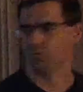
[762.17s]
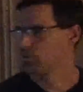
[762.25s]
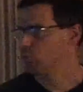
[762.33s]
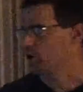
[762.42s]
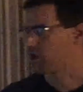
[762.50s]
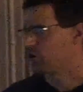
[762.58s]

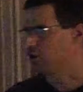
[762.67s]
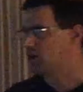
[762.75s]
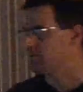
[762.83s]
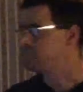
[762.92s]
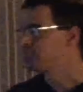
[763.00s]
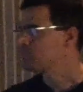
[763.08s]
were working
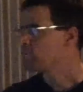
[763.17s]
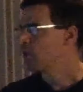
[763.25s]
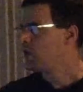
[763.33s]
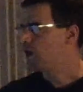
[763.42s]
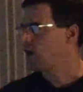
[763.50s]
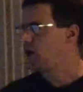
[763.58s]
on.
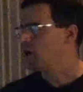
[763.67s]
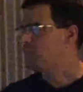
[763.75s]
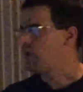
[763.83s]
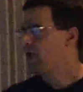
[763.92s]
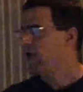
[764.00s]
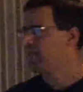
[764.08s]

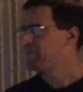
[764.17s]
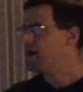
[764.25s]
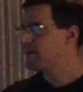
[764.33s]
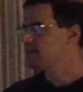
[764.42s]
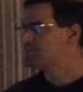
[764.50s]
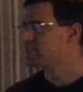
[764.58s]
And
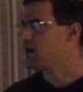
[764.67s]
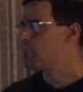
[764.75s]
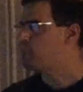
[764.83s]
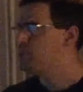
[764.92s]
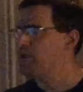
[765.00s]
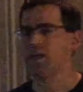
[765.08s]
that is a
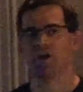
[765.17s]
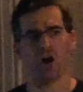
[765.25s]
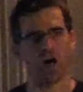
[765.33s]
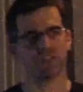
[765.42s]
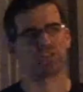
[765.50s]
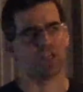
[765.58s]
big
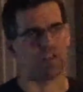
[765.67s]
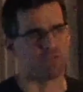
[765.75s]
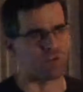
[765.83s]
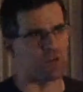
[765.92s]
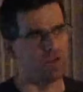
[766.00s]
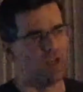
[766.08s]
cost
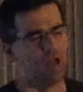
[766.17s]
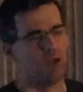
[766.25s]
saver,